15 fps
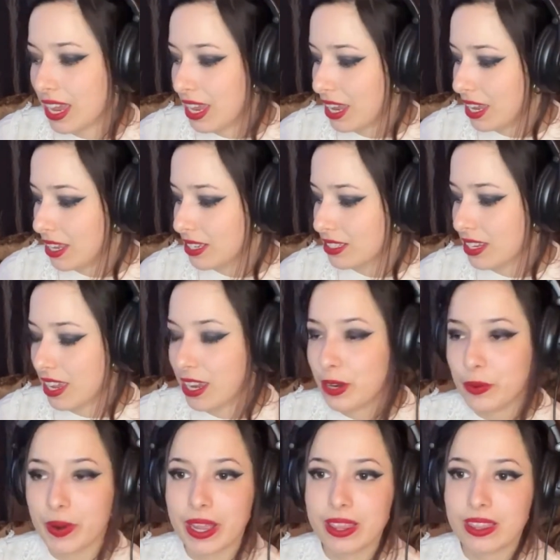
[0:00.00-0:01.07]
And I
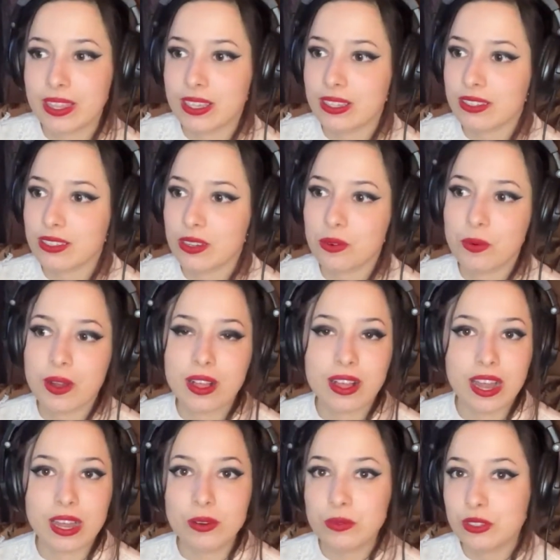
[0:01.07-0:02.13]
read this while
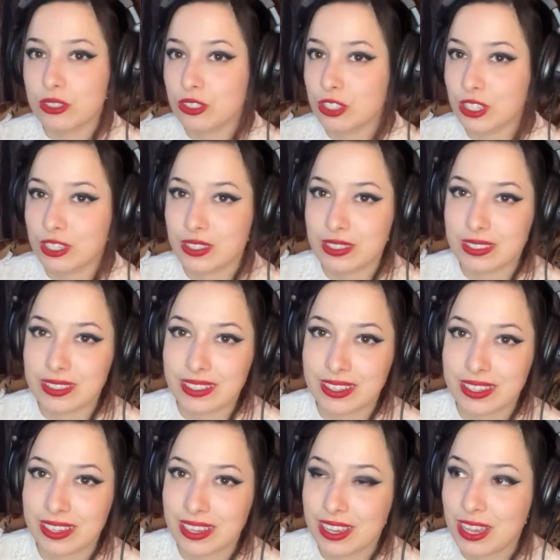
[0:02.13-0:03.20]
I was just
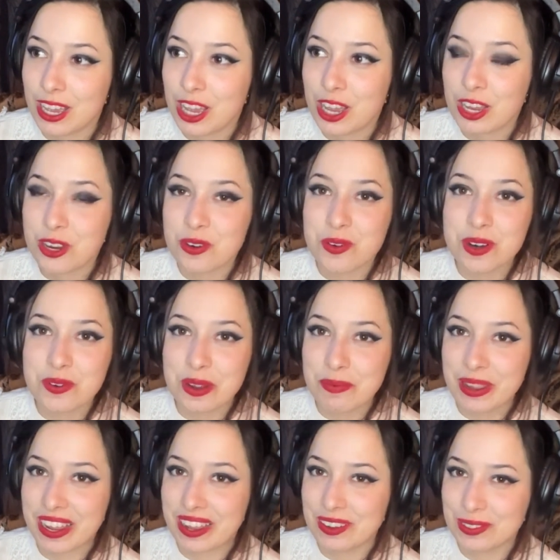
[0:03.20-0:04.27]
going around
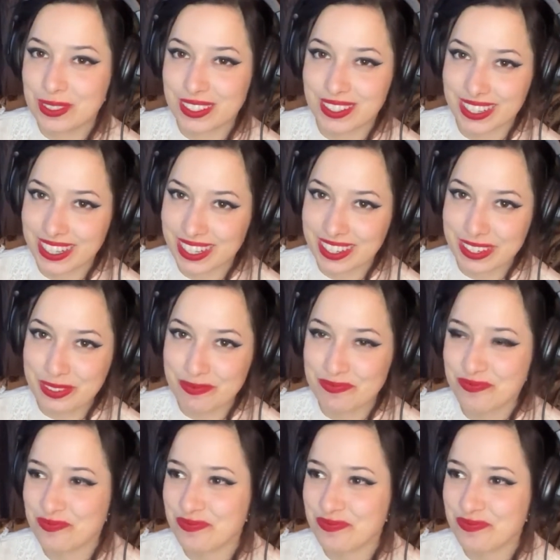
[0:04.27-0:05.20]
my house cleaning.